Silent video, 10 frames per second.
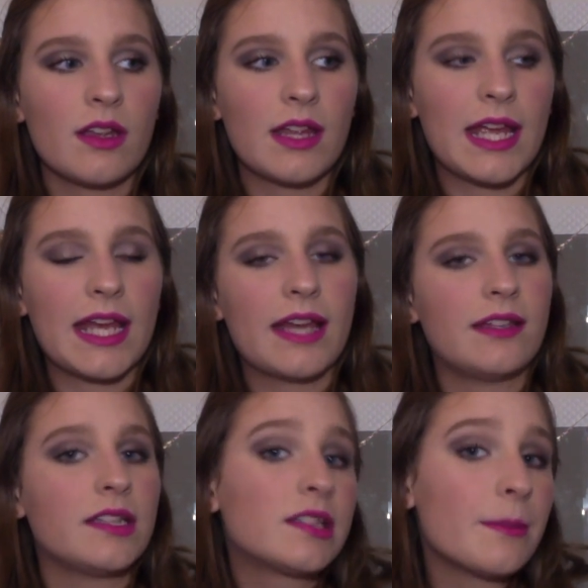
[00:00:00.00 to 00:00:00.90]

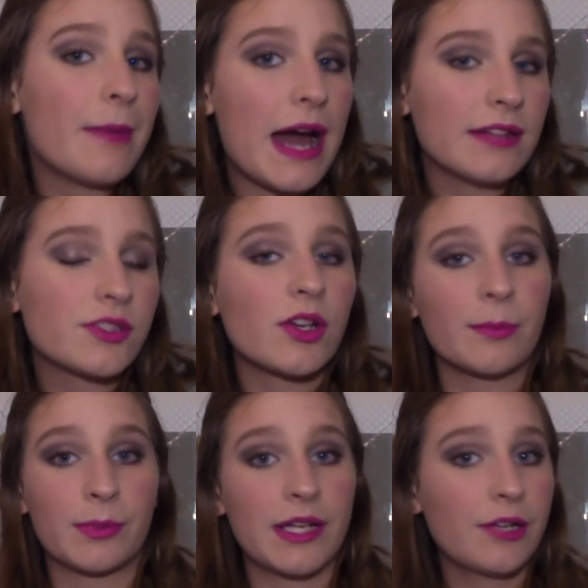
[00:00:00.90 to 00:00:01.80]
and the mattes are
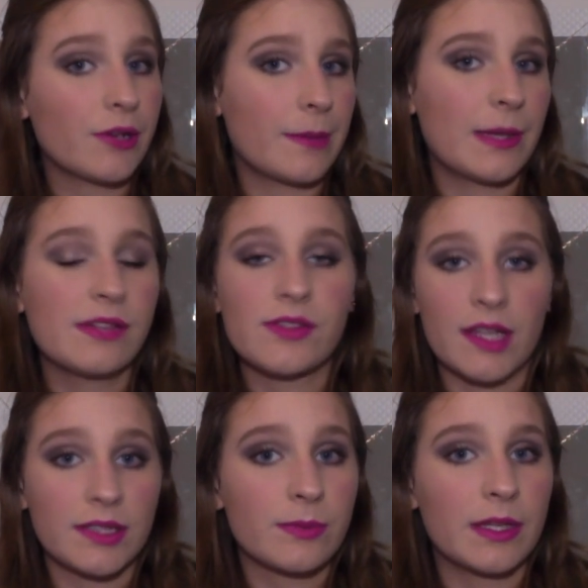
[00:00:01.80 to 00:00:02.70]
pretty creamy, so
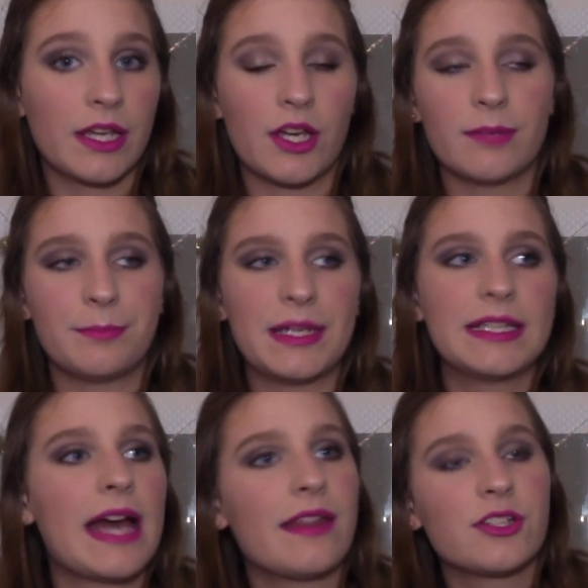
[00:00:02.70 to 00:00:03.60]
that's really good. But
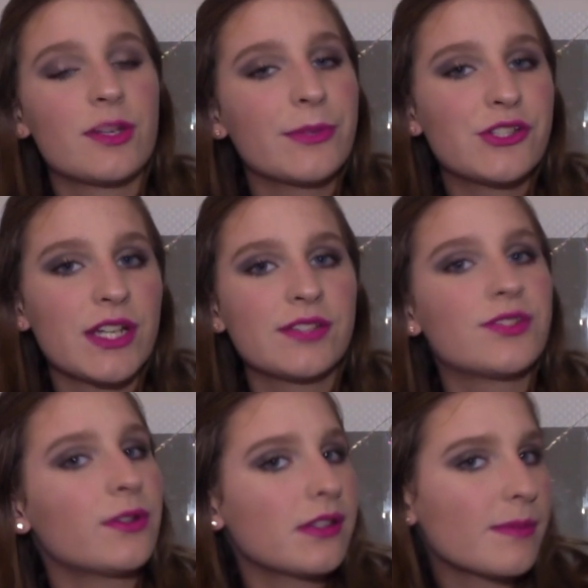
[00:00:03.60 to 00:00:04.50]
yeah, the shimmery shades,
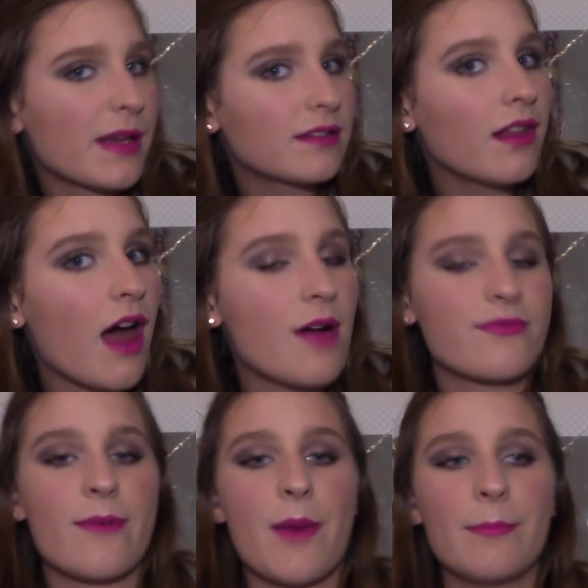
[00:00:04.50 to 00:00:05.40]
don't expect a lot
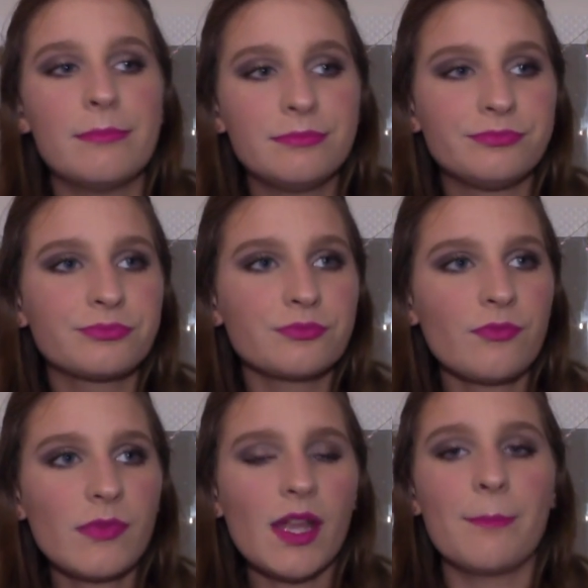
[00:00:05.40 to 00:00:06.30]
from them,
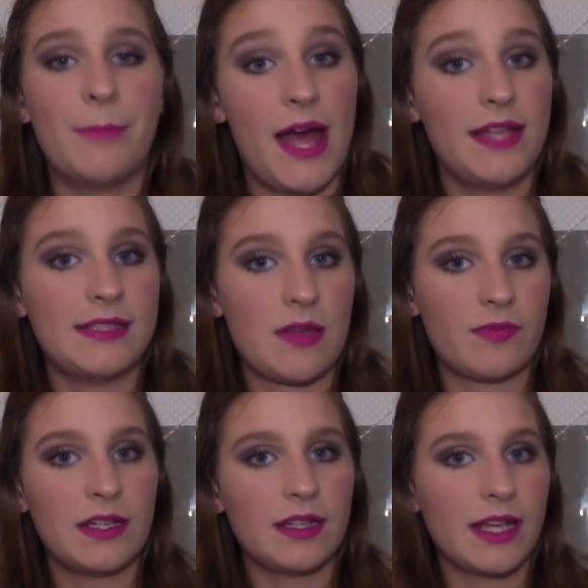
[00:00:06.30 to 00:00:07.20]
but
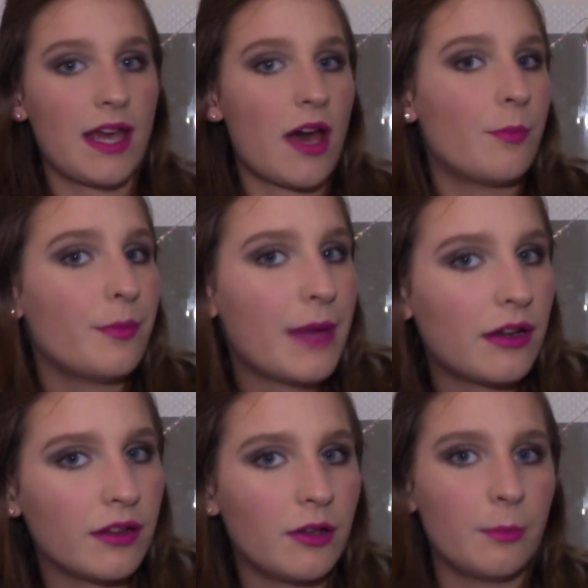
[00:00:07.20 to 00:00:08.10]
definitely help them out
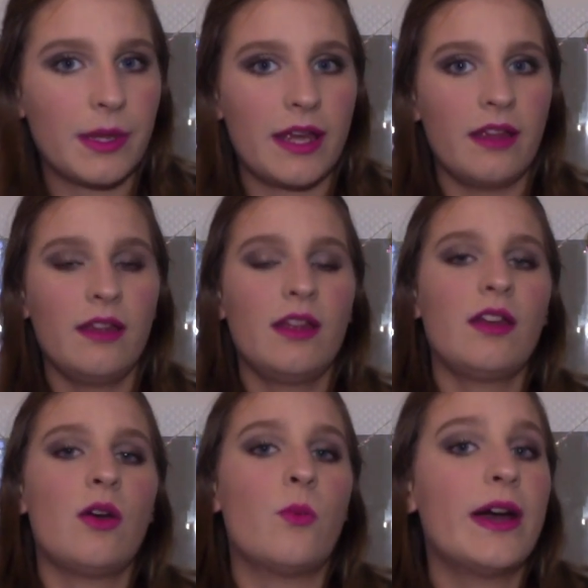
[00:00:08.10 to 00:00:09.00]
a little bit.
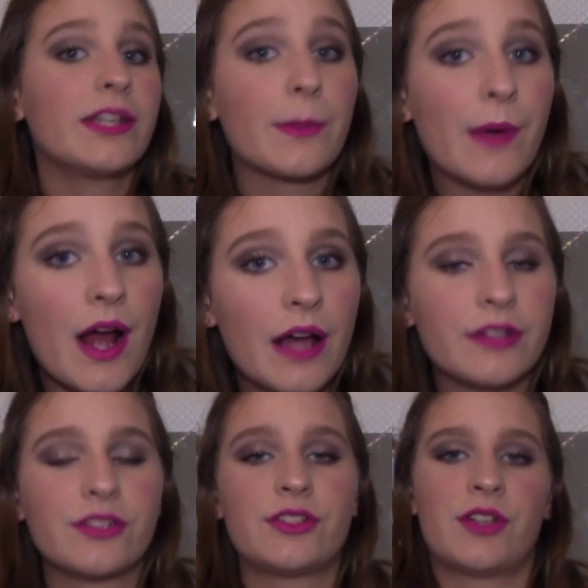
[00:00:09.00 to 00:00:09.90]
Wet your
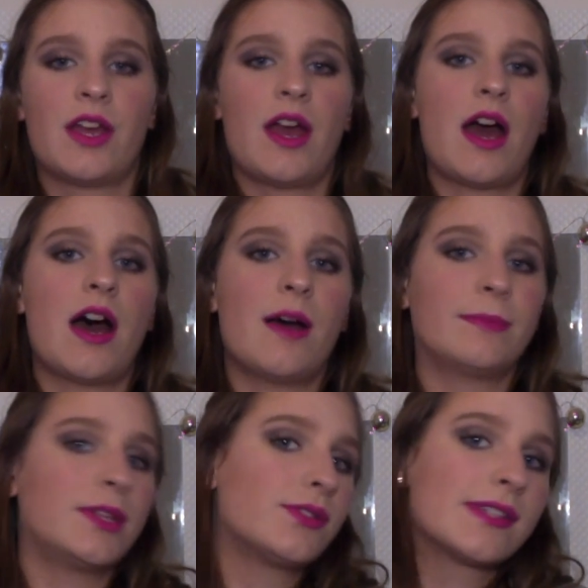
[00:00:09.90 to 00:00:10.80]
brush,
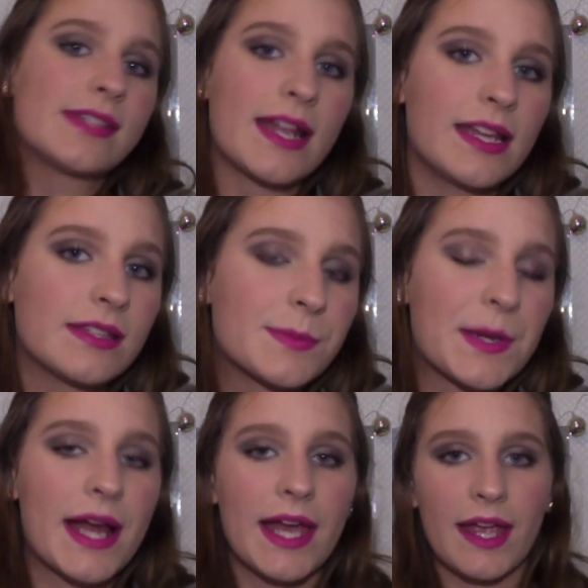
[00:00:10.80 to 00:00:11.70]
use a setting
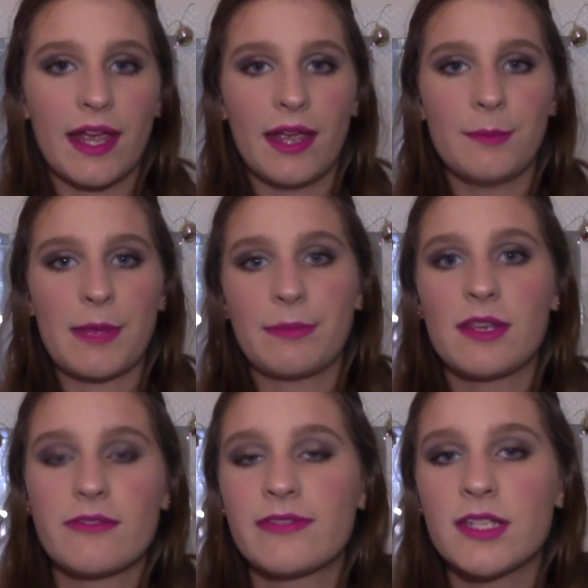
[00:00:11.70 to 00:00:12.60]
spray, maybe
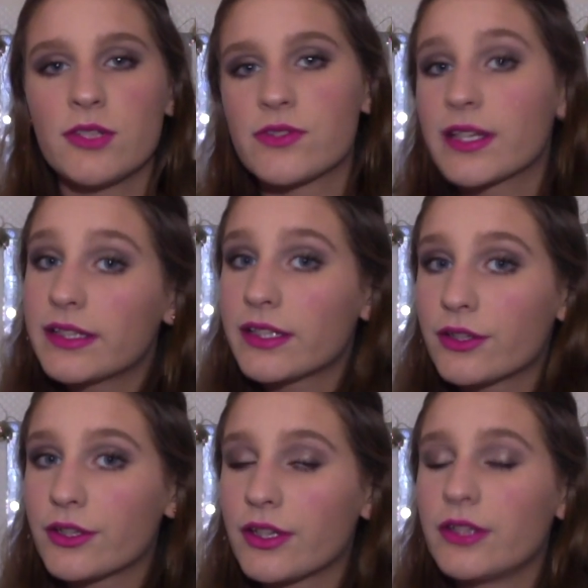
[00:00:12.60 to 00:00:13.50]
even use a glitter
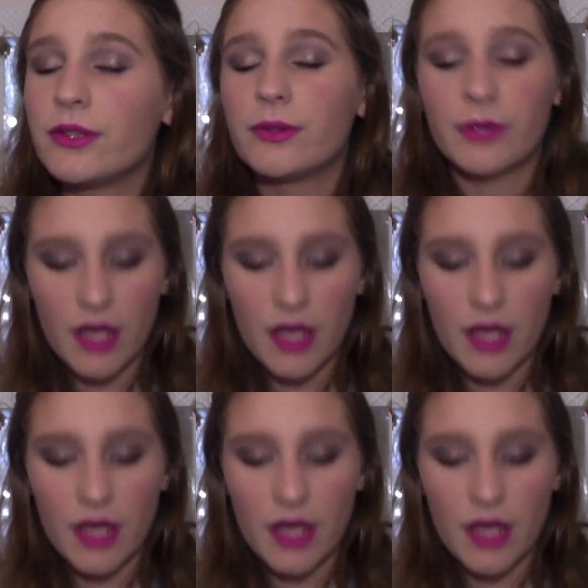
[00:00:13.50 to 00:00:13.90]
glue,